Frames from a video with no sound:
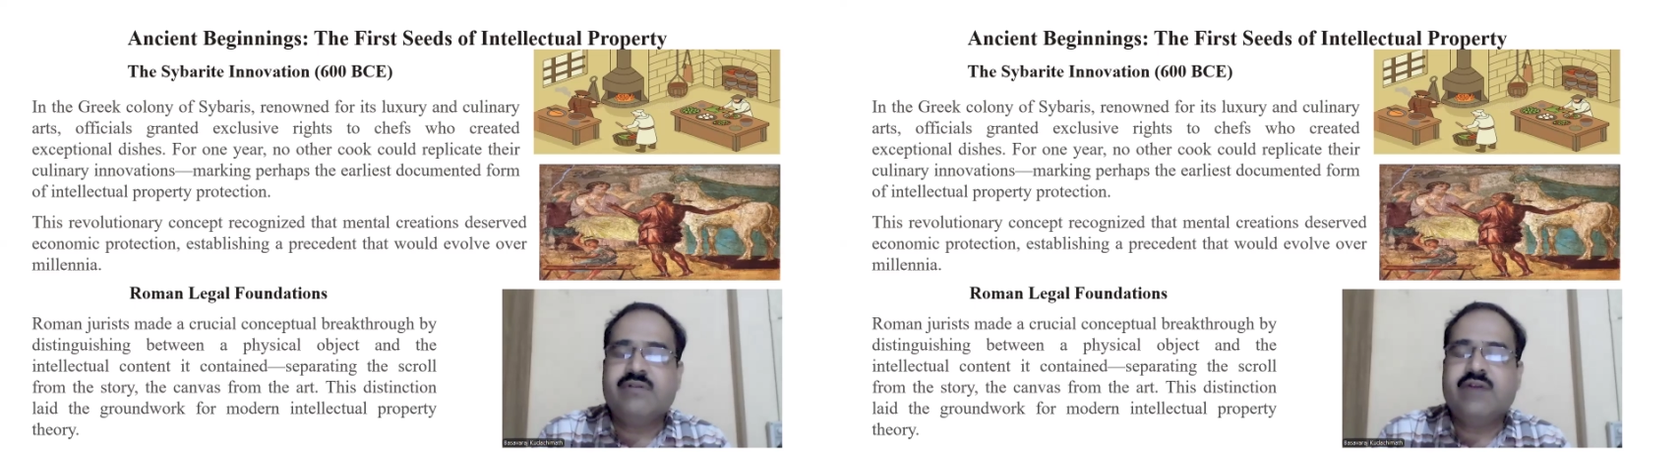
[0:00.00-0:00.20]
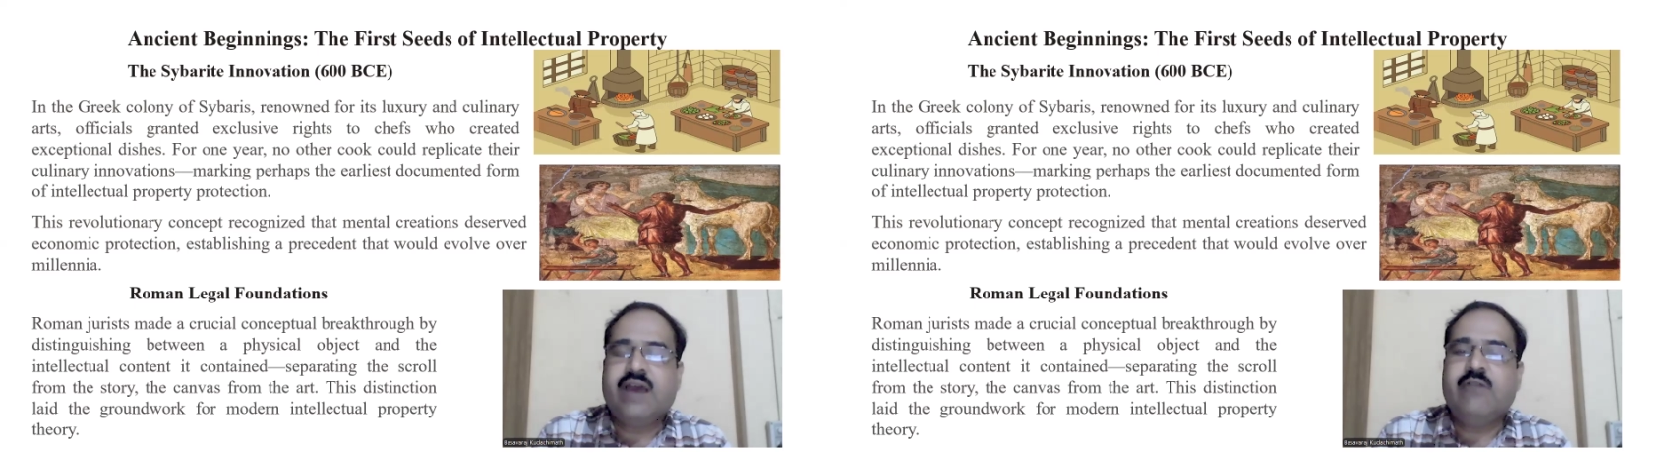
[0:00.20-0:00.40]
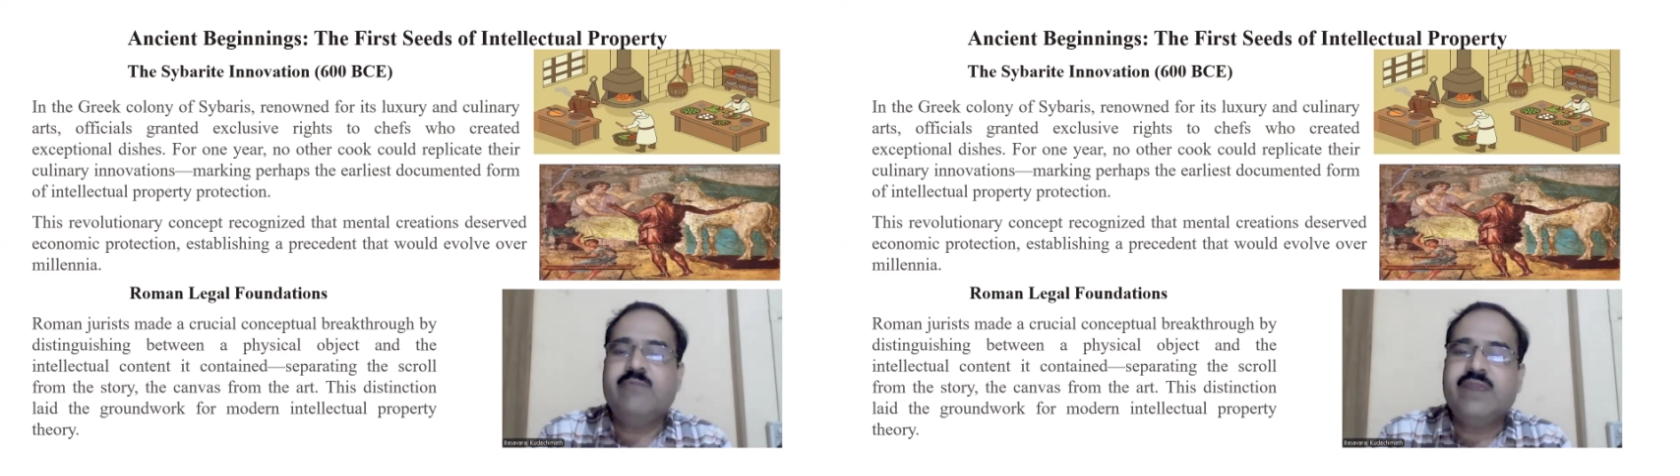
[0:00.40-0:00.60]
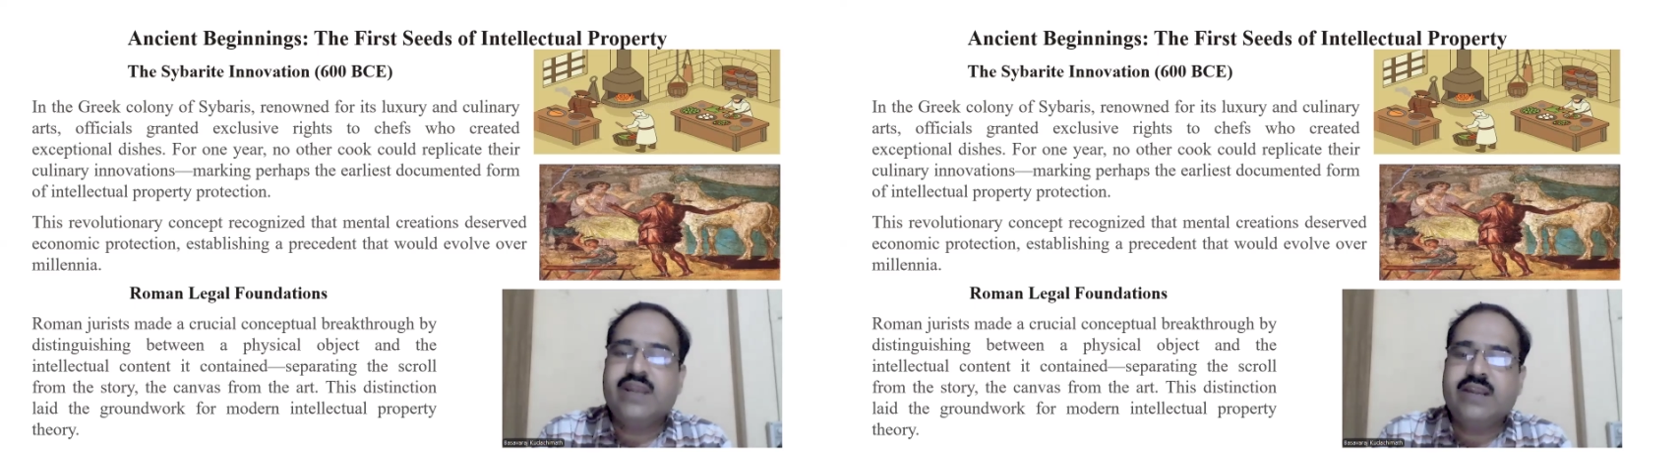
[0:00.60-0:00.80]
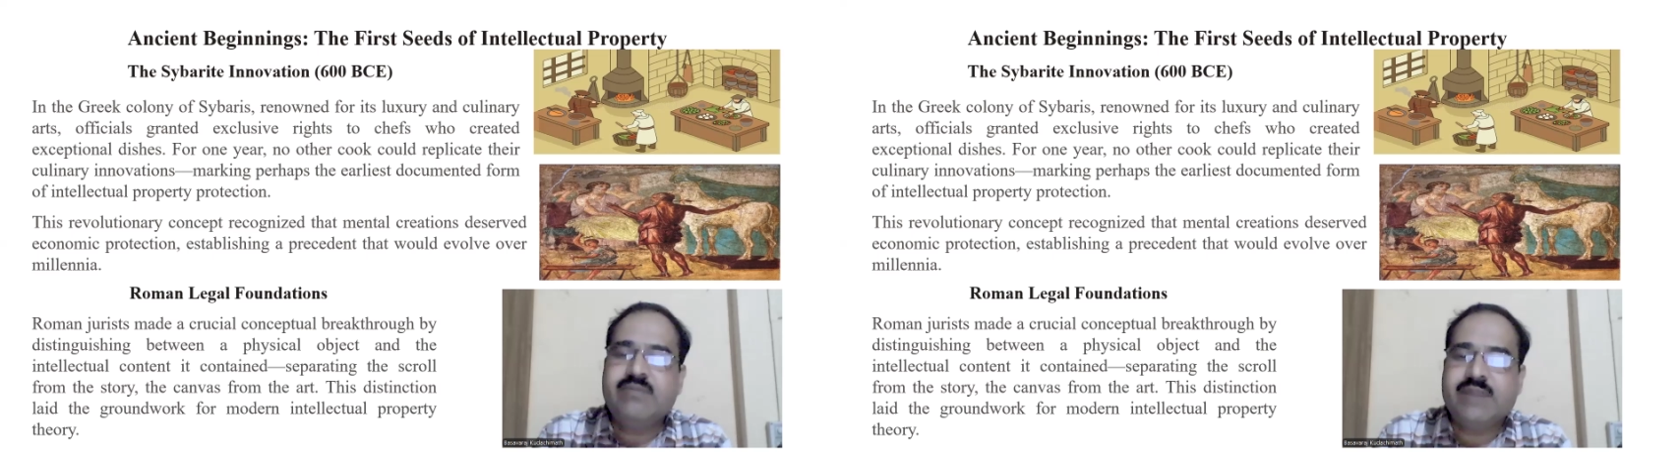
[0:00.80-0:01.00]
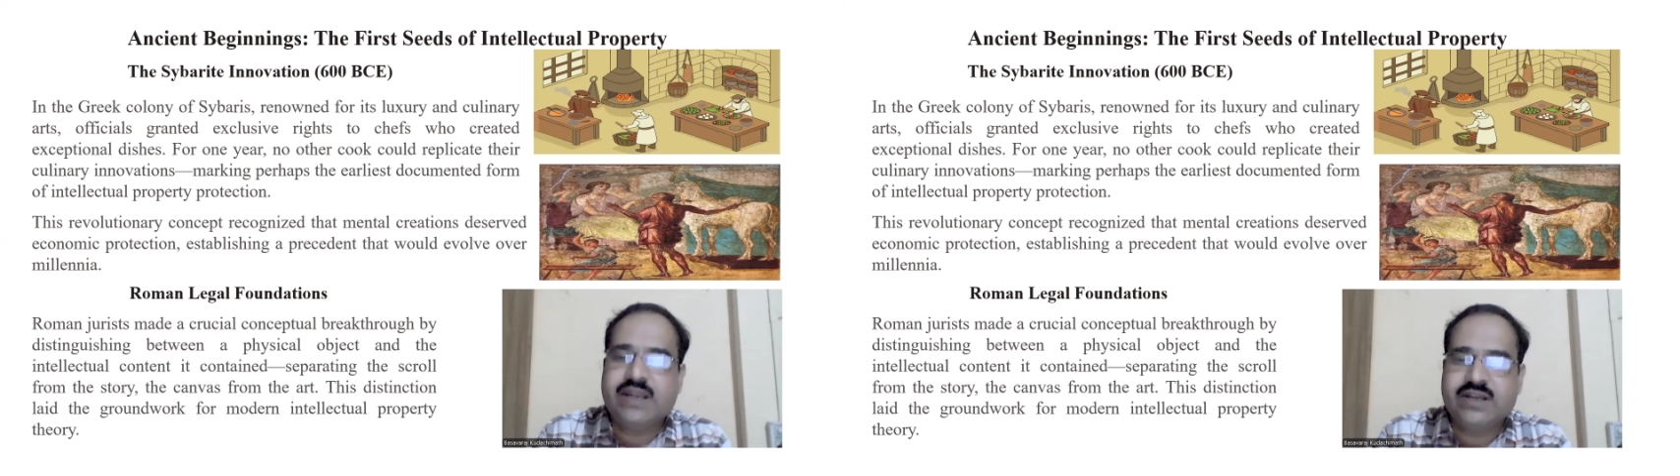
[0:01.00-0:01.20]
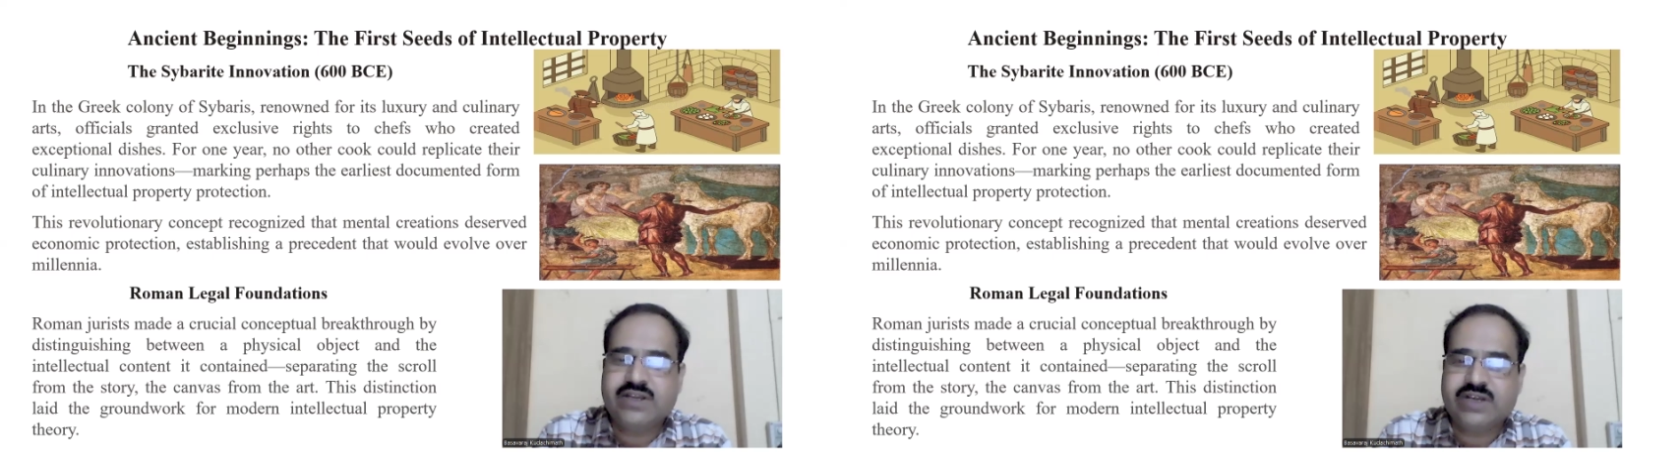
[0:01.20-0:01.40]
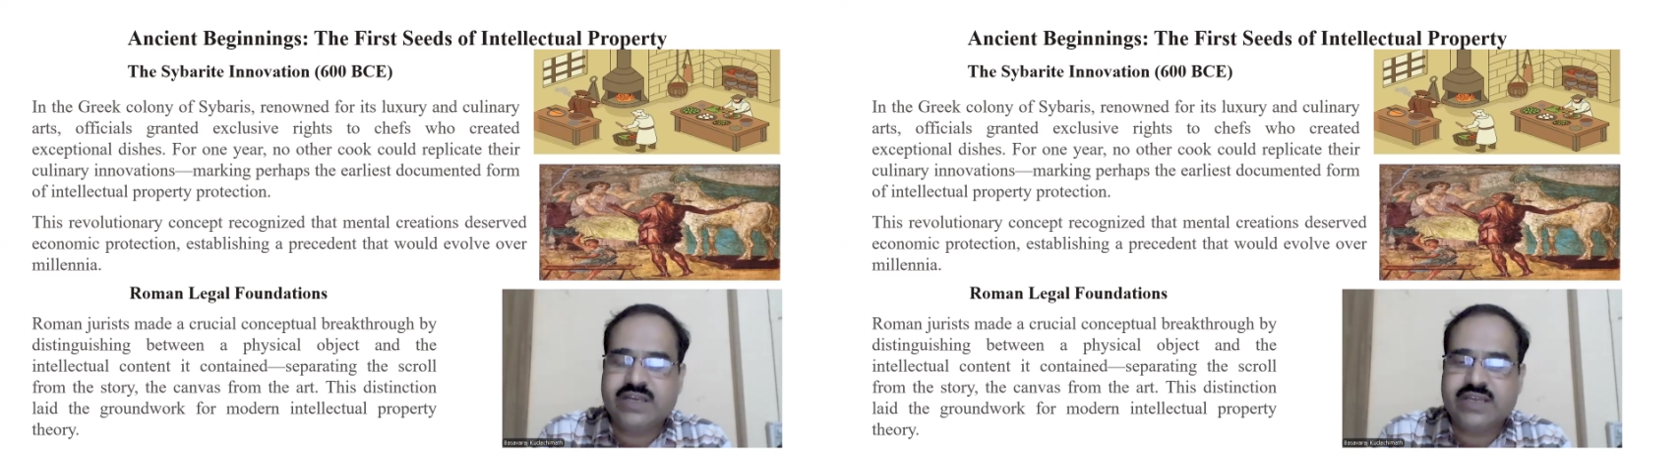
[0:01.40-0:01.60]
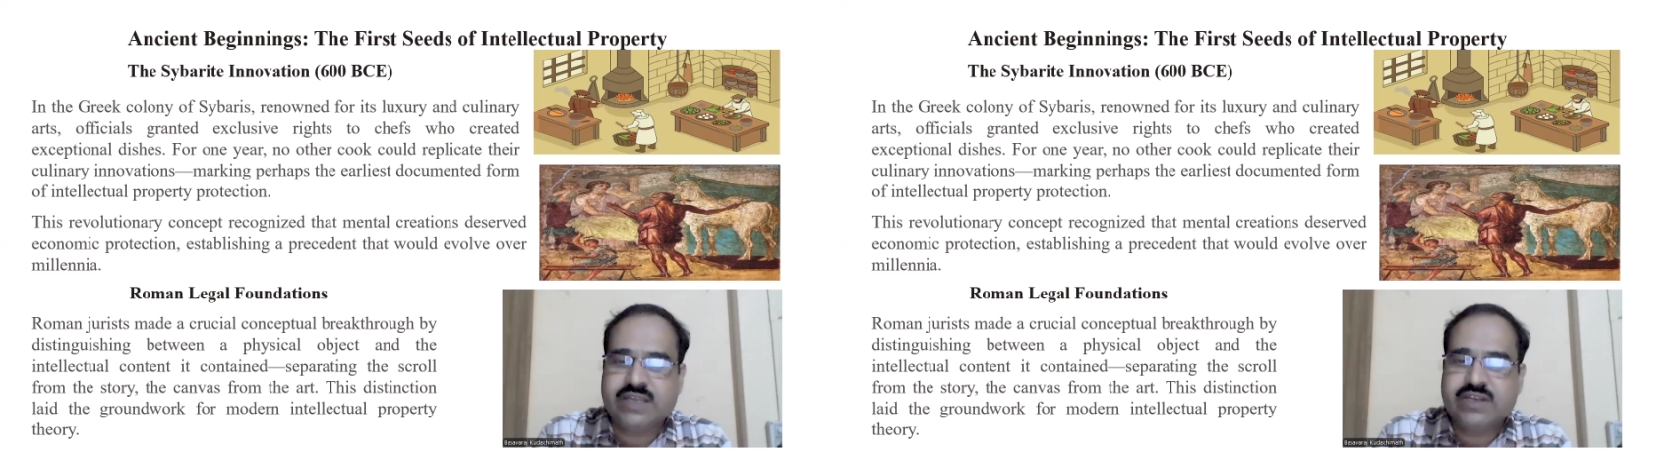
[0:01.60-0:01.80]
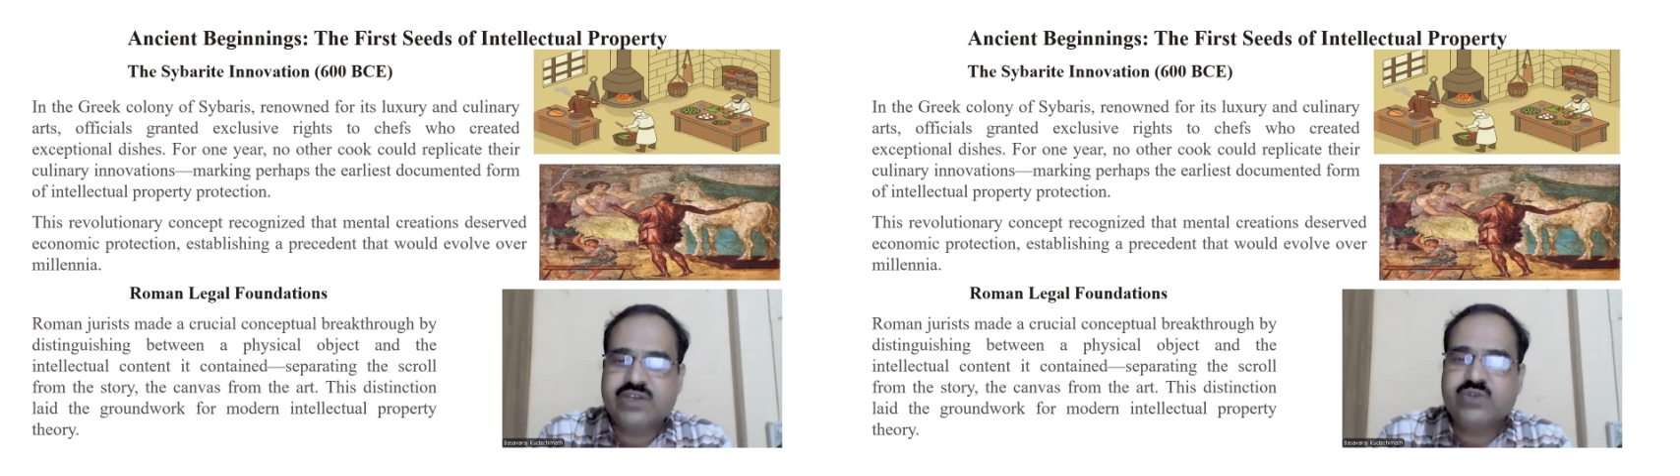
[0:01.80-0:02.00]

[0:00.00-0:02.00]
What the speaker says: have made it mandatory